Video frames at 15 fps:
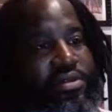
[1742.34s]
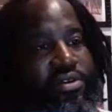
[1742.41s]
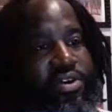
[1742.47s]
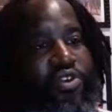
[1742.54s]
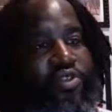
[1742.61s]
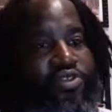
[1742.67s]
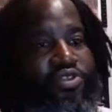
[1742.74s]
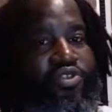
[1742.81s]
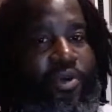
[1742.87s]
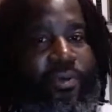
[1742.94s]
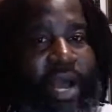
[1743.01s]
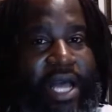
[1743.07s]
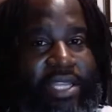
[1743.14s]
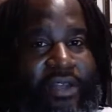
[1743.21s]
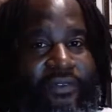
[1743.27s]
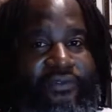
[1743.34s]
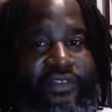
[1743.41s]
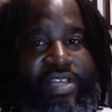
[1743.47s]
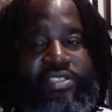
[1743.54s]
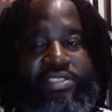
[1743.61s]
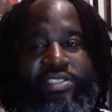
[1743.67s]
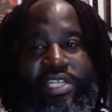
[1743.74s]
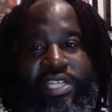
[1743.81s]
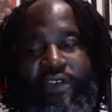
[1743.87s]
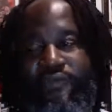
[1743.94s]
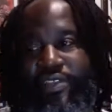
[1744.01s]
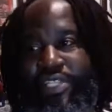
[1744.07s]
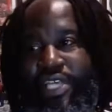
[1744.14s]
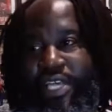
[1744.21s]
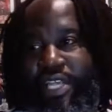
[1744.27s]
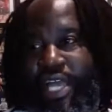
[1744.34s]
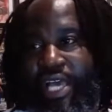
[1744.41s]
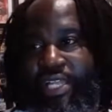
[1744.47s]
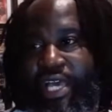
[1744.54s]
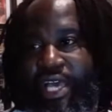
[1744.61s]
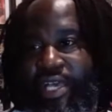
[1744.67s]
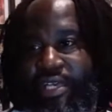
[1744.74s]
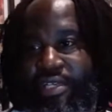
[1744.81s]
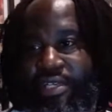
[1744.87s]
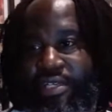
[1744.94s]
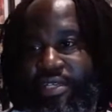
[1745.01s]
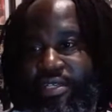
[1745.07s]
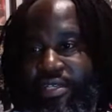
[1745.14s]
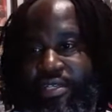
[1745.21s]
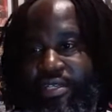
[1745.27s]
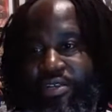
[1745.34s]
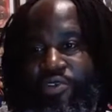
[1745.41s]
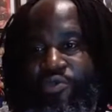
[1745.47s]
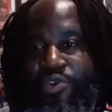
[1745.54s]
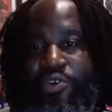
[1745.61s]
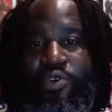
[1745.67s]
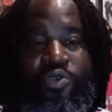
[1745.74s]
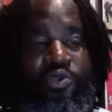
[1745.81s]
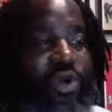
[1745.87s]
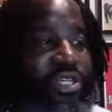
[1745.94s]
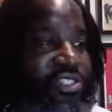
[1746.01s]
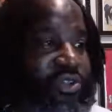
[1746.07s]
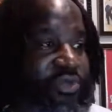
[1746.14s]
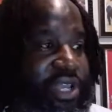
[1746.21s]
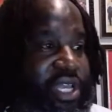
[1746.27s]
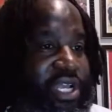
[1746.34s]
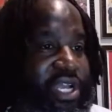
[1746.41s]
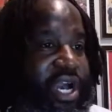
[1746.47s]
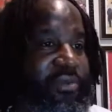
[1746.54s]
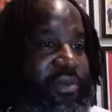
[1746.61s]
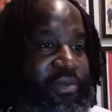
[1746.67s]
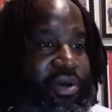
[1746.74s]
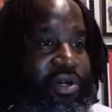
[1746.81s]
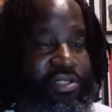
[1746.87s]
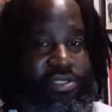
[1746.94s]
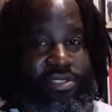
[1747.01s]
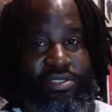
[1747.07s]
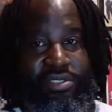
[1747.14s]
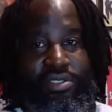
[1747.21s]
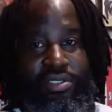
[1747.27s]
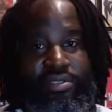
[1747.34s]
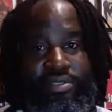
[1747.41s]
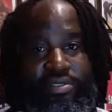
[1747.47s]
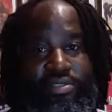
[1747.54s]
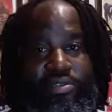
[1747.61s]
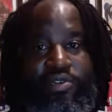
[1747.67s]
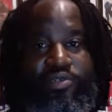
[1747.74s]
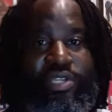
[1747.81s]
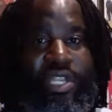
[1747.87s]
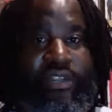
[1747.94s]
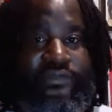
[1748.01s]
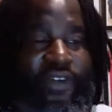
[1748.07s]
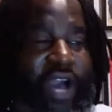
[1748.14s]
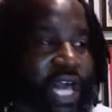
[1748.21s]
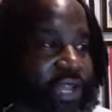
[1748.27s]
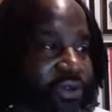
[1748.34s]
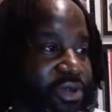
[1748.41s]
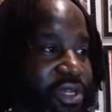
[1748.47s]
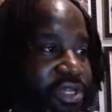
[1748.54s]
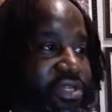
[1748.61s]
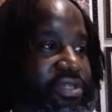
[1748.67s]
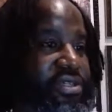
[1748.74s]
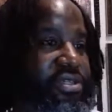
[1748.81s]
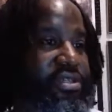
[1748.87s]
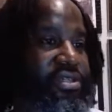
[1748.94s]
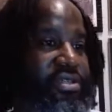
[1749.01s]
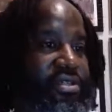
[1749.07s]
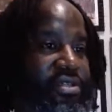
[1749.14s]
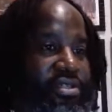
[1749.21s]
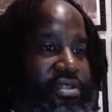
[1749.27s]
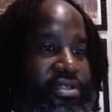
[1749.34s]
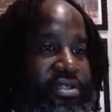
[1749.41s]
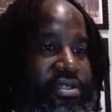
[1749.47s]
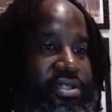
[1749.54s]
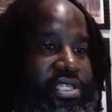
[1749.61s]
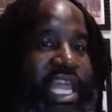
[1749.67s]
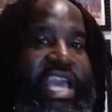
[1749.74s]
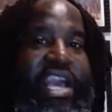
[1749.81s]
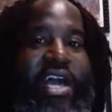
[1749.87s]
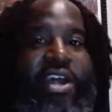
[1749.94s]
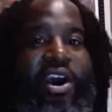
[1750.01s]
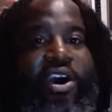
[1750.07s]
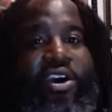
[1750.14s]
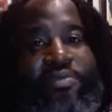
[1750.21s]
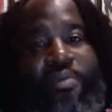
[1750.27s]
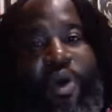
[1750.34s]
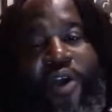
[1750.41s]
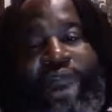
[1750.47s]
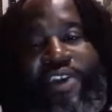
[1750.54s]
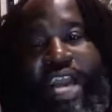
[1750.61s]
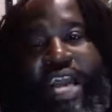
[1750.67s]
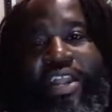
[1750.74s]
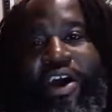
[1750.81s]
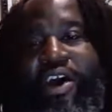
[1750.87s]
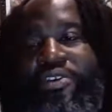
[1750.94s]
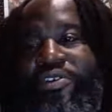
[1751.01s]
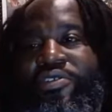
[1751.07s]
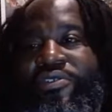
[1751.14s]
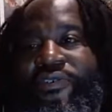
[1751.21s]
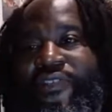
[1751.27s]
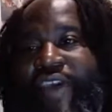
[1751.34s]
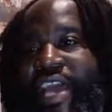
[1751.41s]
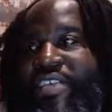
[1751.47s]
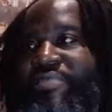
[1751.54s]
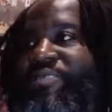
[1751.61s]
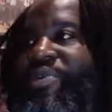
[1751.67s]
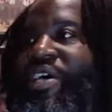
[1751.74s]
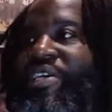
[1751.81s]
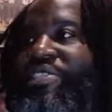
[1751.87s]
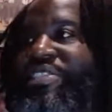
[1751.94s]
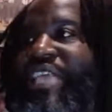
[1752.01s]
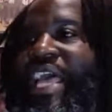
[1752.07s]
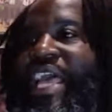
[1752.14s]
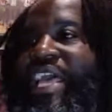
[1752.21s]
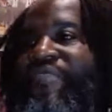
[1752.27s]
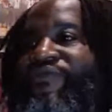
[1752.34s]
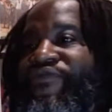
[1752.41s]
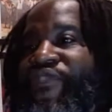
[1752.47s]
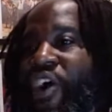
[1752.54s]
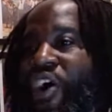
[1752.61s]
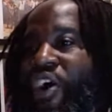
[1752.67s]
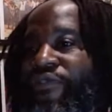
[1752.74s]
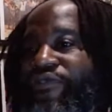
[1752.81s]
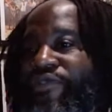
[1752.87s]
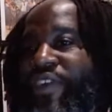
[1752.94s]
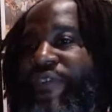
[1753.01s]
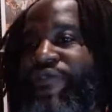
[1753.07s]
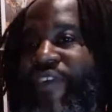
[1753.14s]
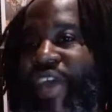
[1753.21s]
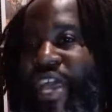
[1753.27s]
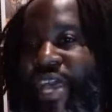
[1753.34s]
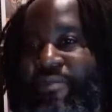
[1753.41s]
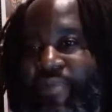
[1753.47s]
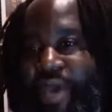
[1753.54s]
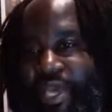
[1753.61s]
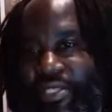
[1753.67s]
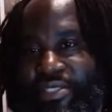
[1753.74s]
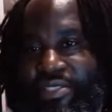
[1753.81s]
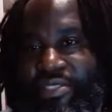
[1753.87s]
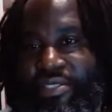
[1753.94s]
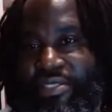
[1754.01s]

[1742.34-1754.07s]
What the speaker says: Who knew about the Avengers and everything like that? Who wasn't reading comic books? Who didn't follow it? Marvel got all those fans because they involved the fan base.